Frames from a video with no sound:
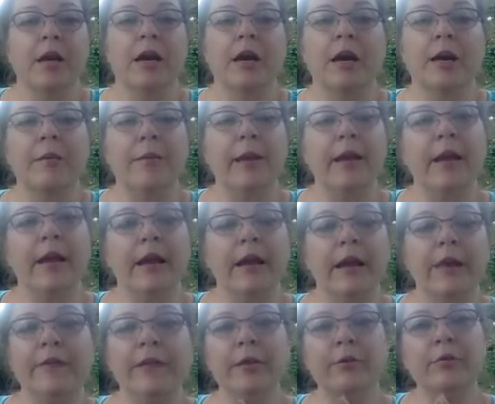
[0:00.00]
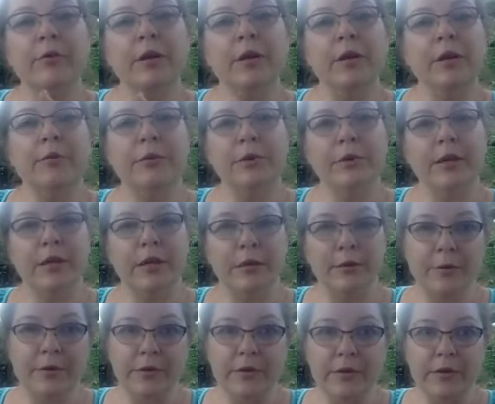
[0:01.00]
And I think really when we
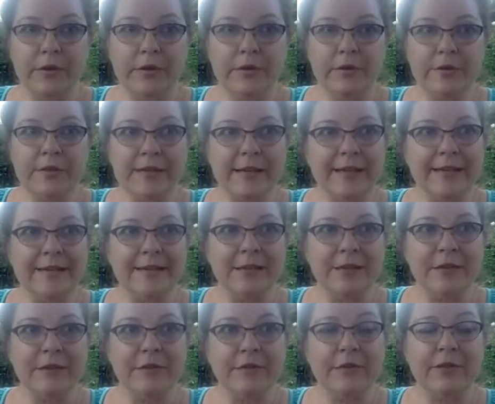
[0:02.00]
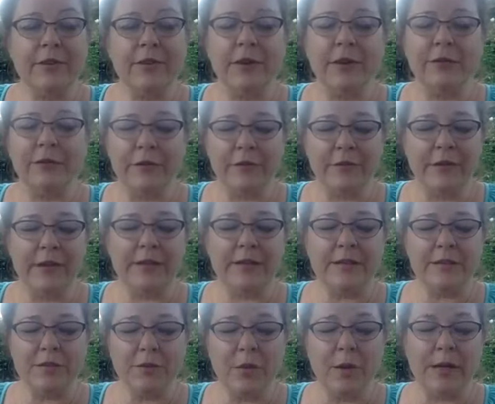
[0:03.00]
deal with psychic self-defense,
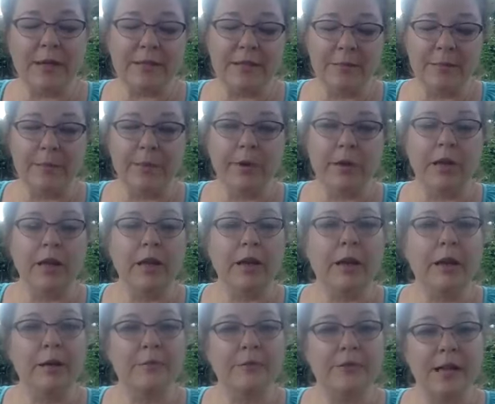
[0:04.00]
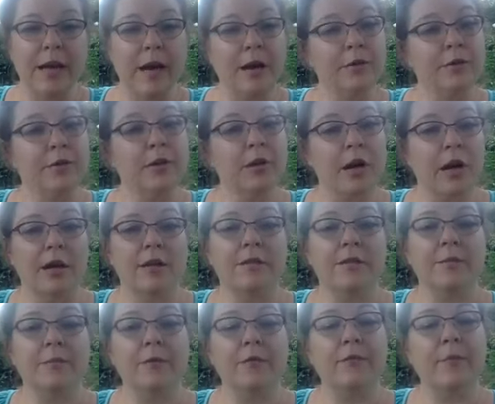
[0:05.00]
it's quite simple. It comes down to the
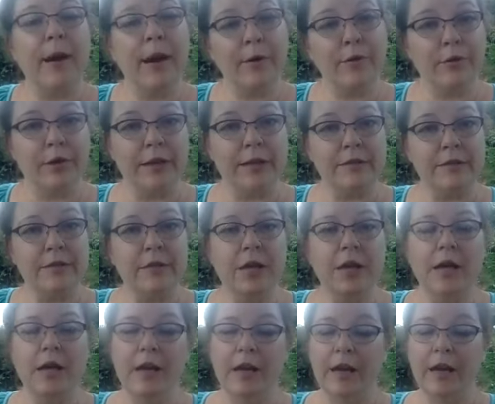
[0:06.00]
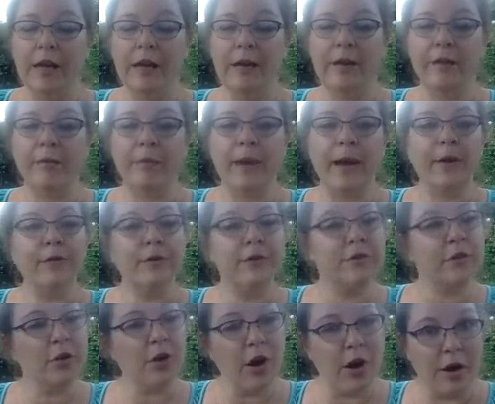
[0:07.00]
concept of boundaries. And boundaries
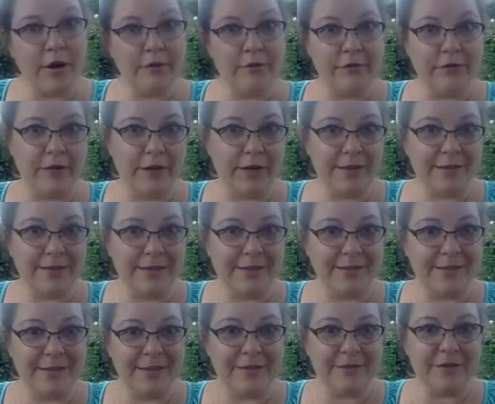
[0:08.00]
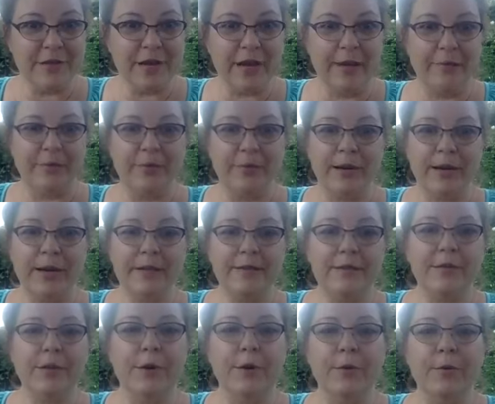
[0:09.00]
are hard for us sensitive types, right?
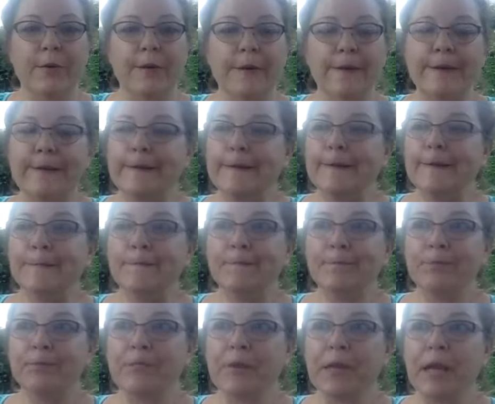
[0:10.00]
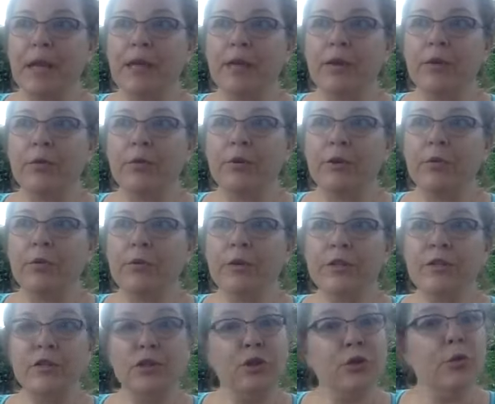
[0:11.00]
So and there are
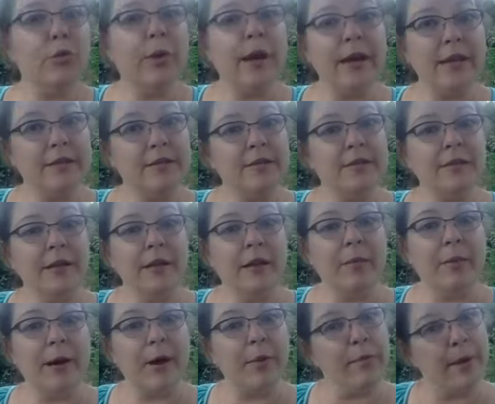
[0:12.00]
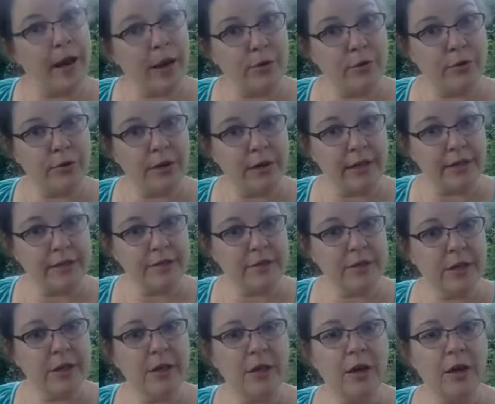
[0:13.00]
really two ways to think about boundaries.